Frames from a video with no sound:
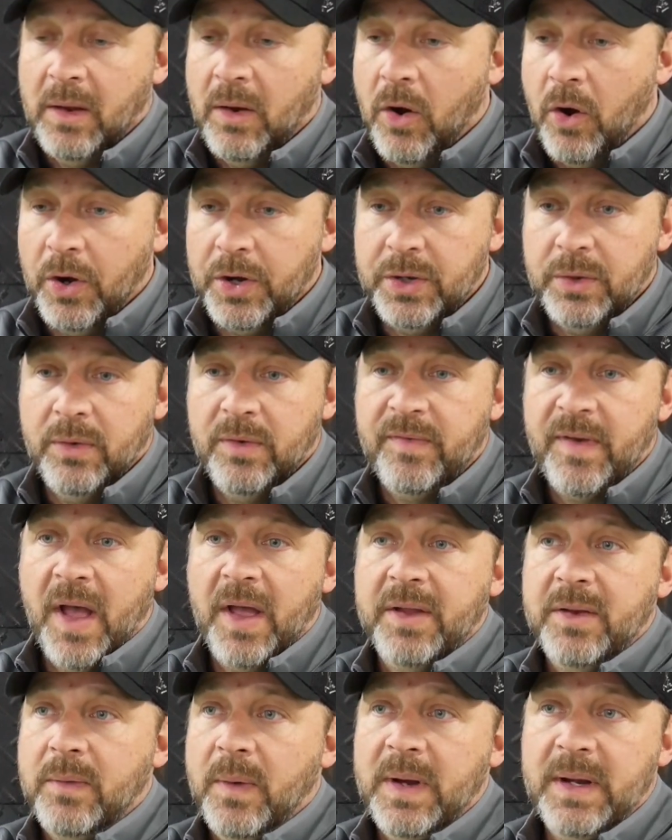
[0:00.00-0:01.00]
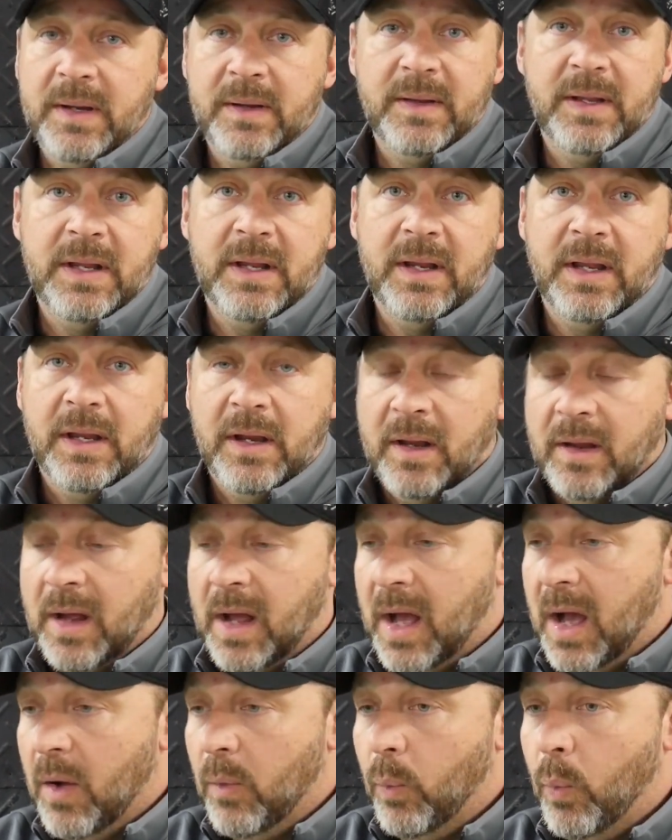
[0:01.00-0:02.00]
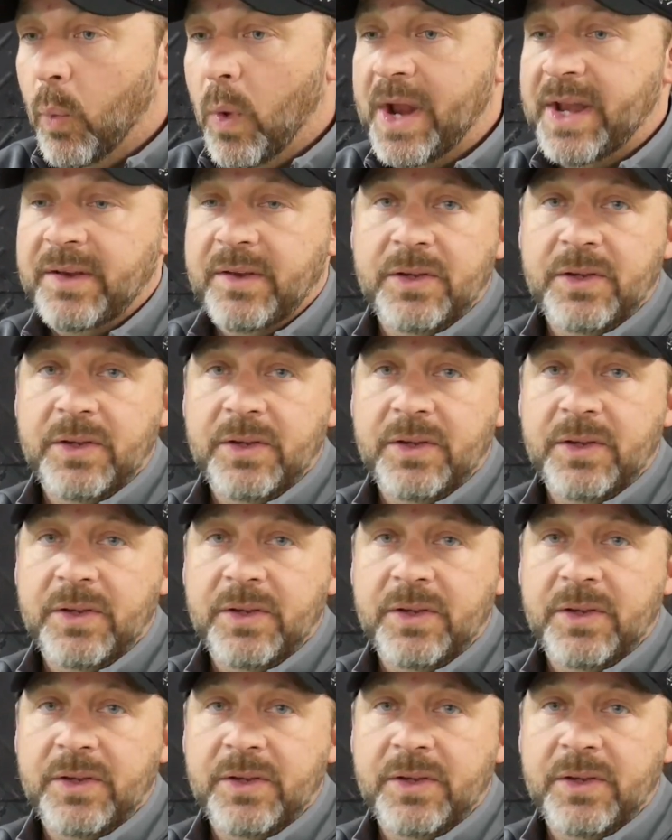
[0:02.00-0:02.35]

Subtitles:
Are you evaluating the inning? When